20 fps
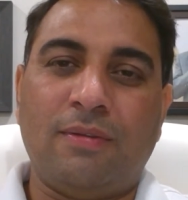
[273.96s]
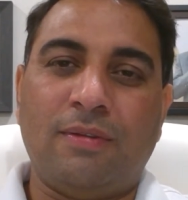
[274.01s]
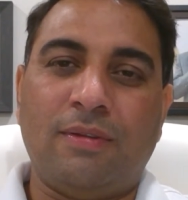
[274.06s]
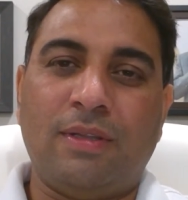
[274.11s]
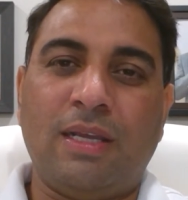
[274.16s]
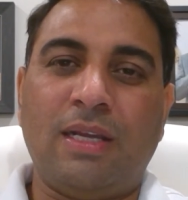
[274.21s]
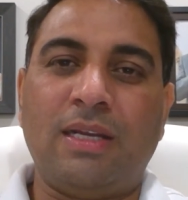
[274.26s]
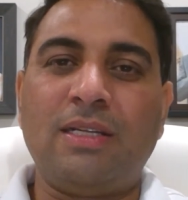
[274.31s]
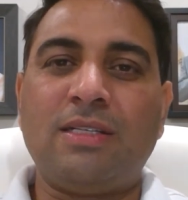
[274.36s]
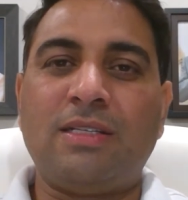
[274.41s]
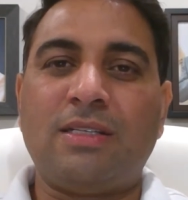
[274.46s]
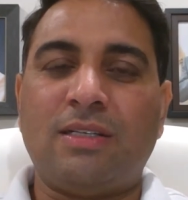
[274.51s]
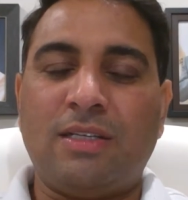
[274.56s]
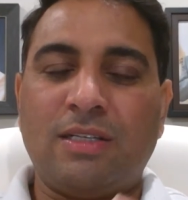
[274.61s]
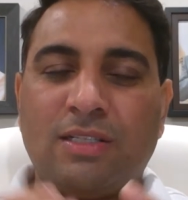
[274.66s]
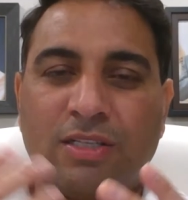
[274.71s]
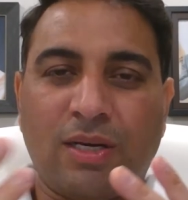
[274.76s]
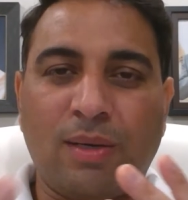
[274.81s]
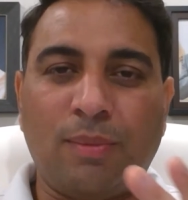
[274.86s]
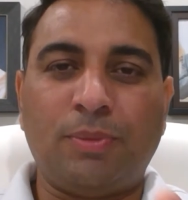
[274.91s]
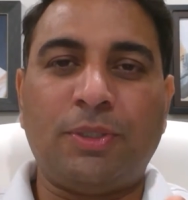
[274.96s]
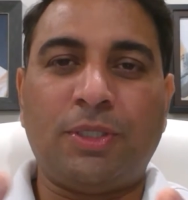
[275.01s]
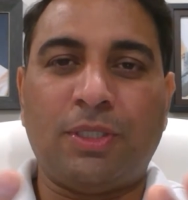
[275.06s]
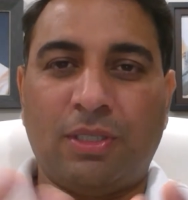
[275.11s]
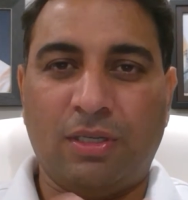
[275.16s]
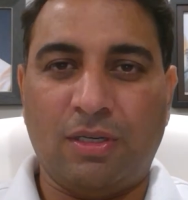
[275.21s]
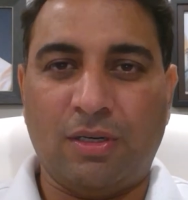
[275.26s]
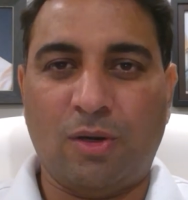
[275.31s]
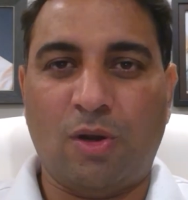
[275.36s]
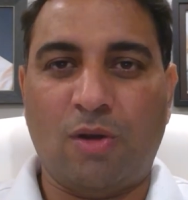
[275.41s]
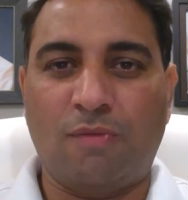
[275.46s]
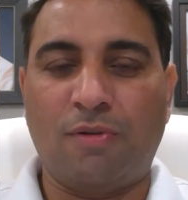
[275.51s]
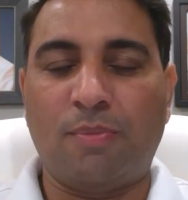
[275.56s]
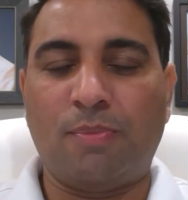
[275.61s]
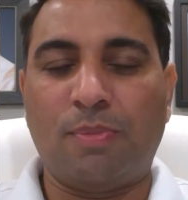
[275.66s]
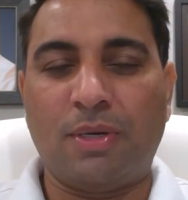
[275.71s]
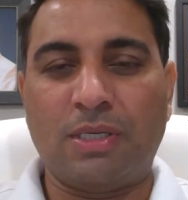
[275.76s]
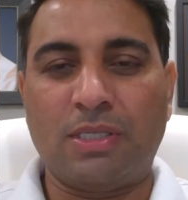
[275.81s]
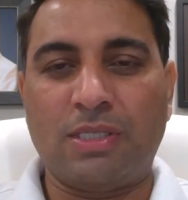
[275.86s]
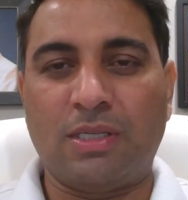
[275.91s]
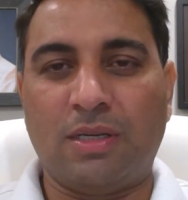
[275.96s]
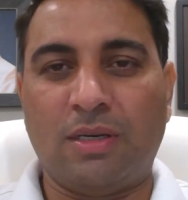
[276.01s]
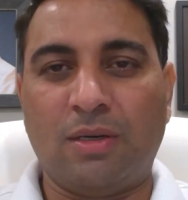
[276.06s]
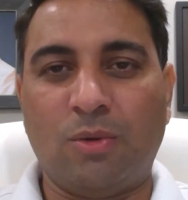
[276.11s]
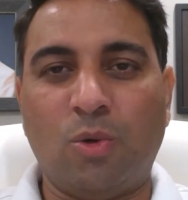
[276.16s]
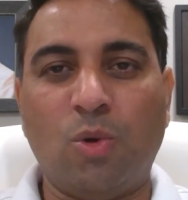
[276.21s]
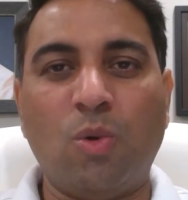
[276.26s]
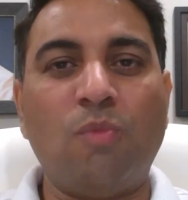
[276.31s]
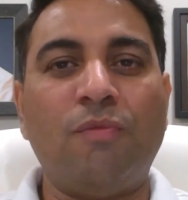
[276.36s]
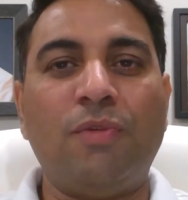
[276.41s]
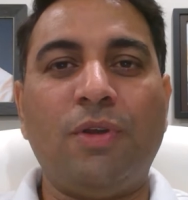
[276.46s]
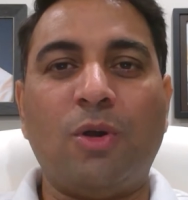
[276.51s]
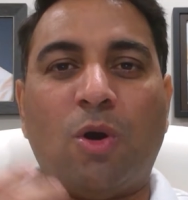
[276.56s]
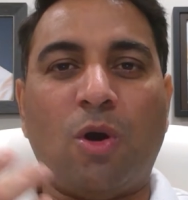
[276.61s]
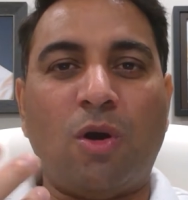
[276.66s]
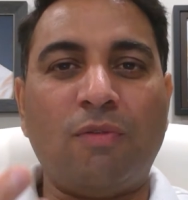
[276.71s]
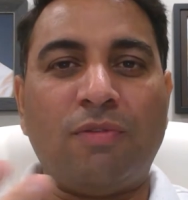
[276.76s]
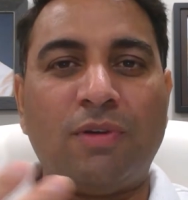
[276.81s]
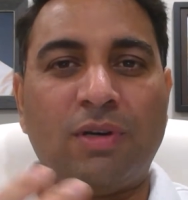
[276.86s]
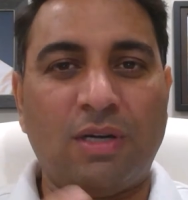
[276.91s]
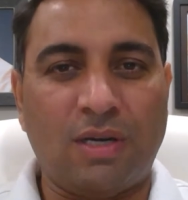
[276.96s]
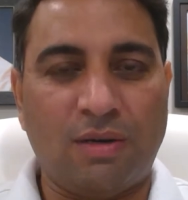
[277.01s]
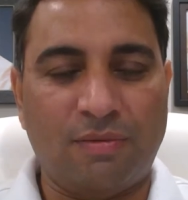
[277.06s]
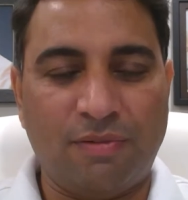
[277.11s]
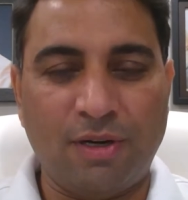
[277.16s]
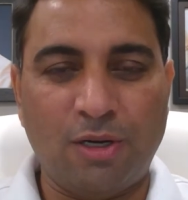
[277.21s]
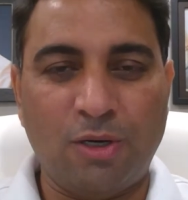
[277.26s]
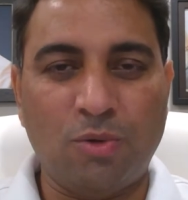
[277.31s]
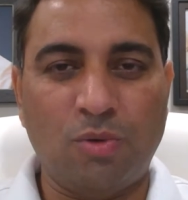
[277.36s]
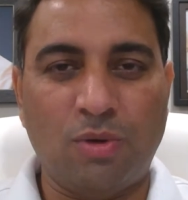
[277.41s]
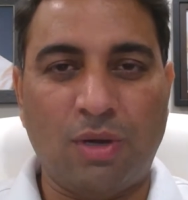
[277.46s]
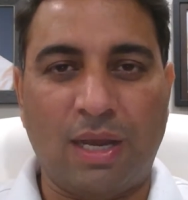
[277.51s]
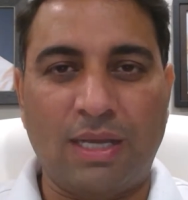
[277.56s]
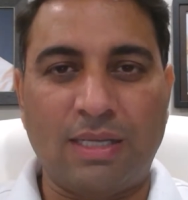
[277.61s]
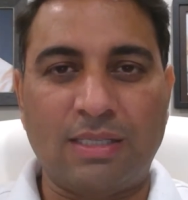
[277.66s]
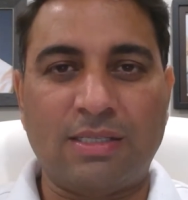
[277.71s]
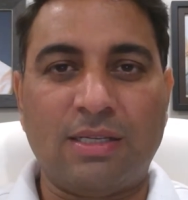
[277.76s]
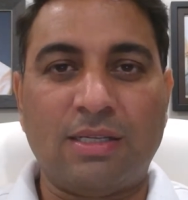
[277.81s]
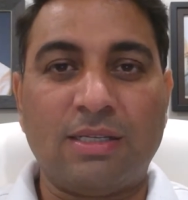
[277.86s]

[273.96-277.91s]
there is description of a person whom we often refer to as